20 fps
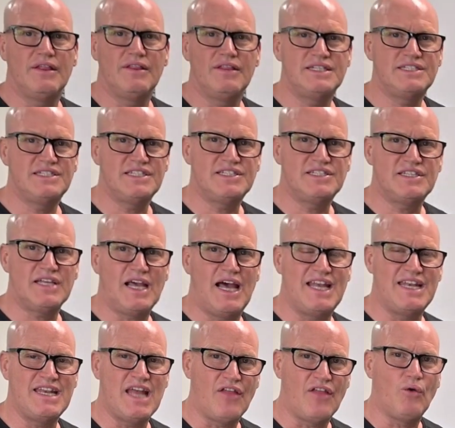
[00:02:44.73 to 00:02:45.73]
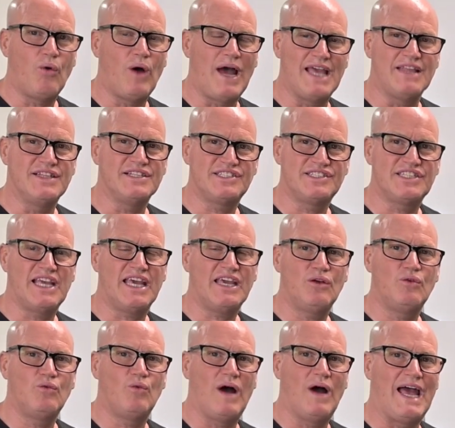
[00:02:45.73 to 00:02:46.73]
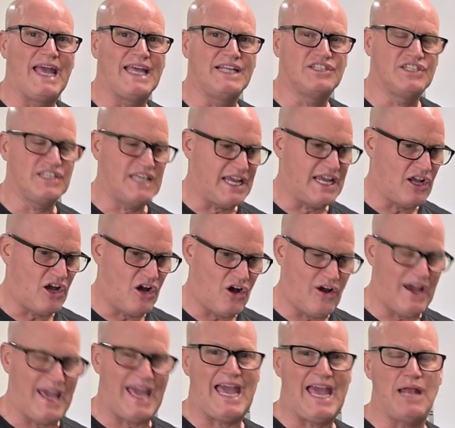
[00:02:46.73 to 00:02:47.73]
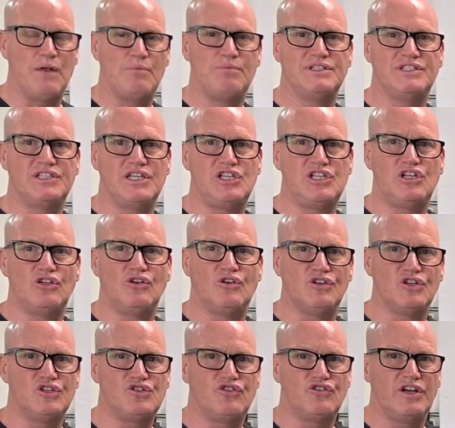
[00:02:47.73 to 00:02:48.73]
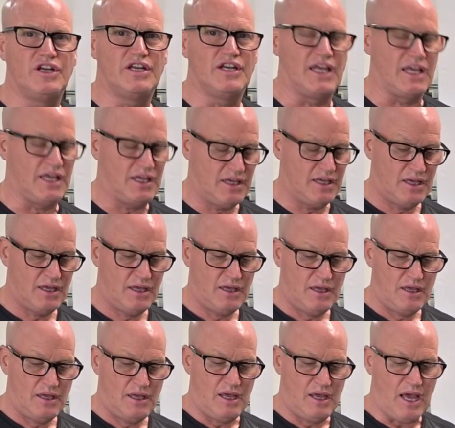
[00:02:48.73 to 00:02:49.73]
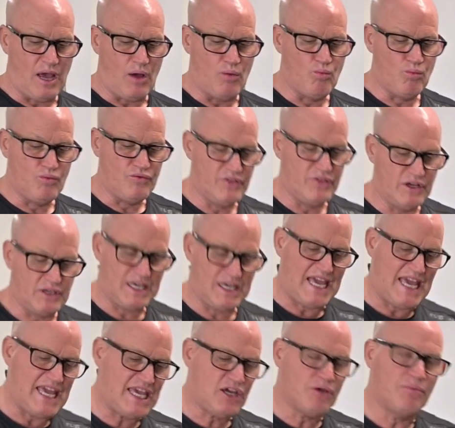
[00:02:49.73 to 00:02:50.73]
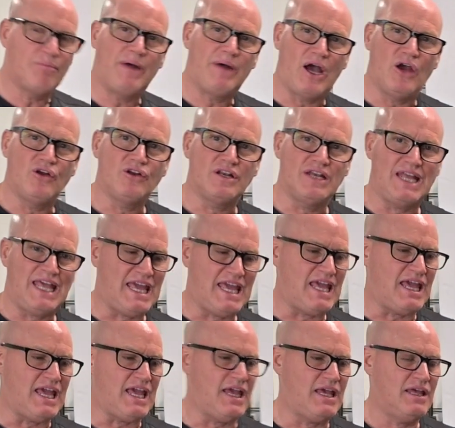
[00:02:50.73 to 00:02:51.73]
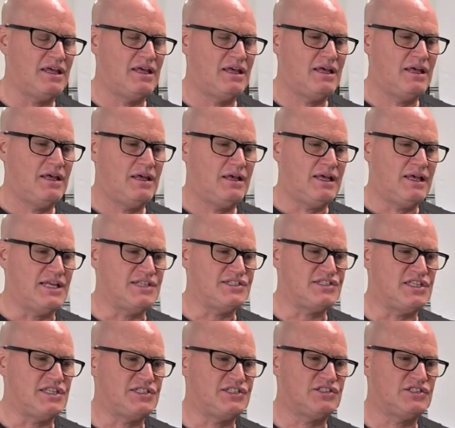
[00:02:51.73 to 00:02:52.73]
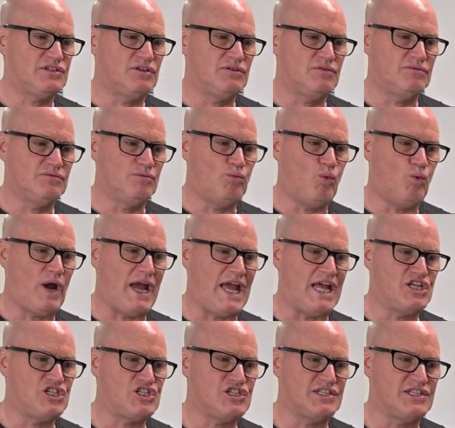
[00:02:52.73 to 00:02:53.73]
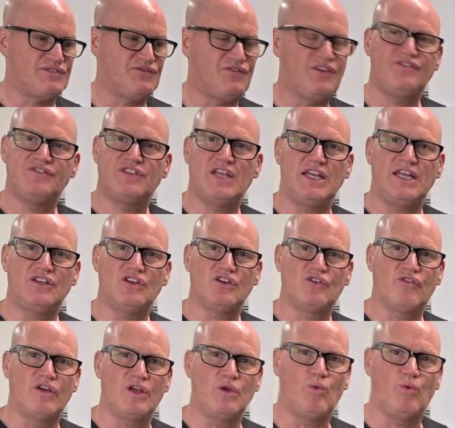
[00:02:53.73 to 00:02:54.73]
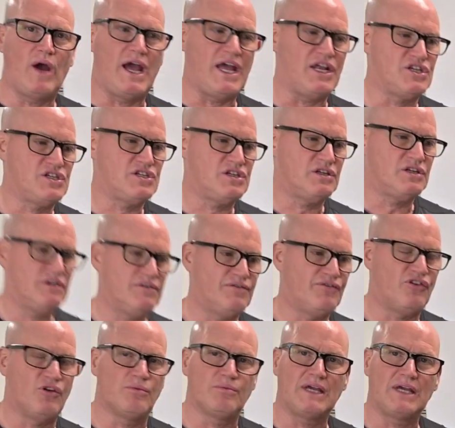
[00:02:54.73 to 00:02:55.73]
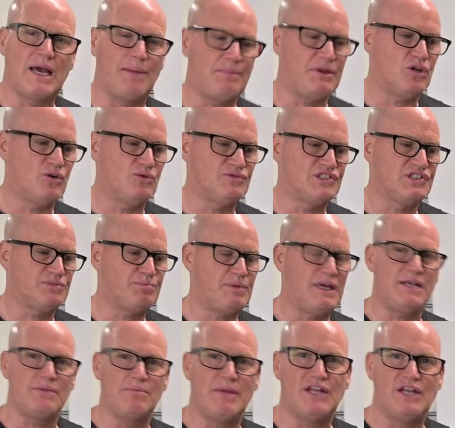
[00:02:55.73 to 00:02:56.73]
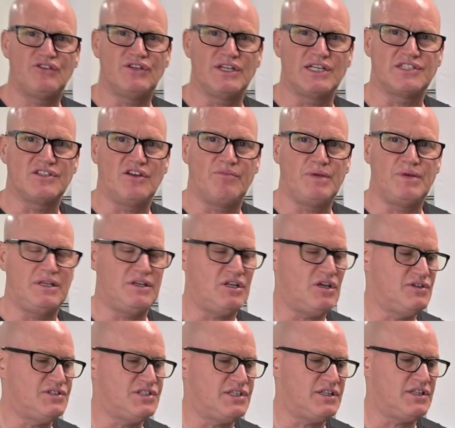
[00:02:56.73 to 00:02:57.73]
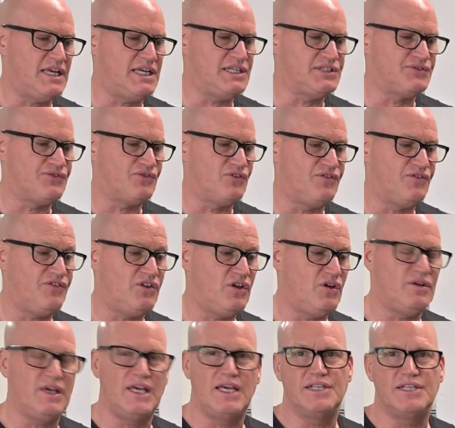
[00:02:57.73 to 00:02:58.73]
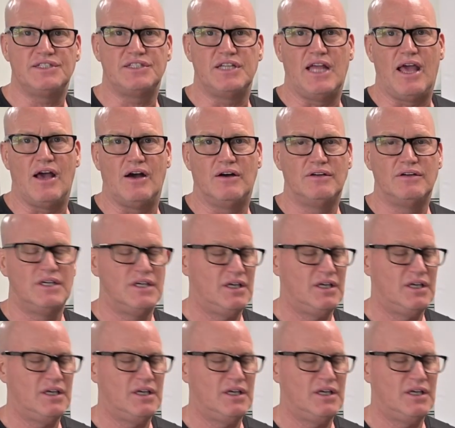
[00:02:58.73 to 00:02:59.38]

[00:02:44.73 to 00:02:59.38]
this is another way, the second way to get a high hand position on a Trinity, and the key component here is this wedge, this 15-degree wedge from a company called Speed Metrics. I've been using these for a few years now,